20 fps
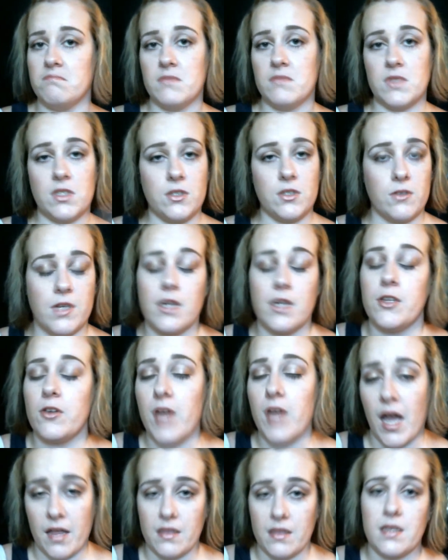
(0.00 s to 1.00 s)
You
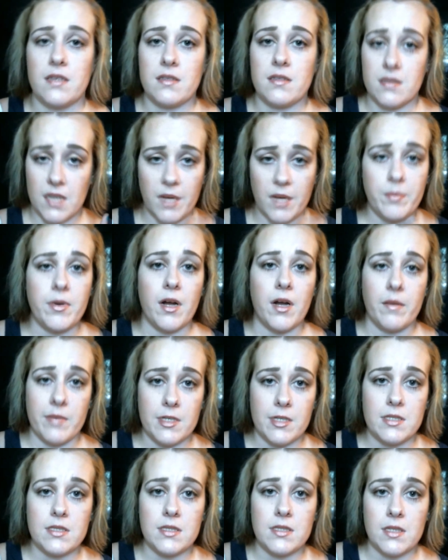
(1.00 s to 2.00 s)
got this, I
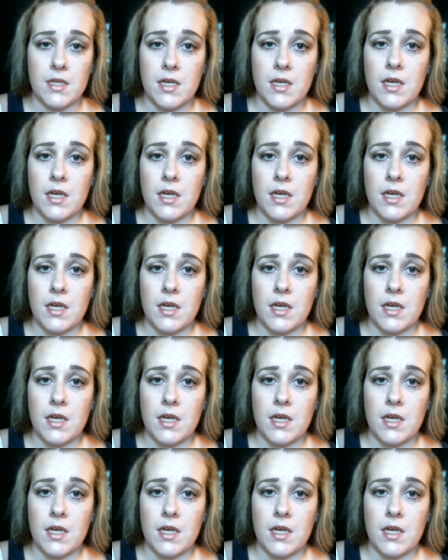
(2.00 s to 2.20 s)
promise.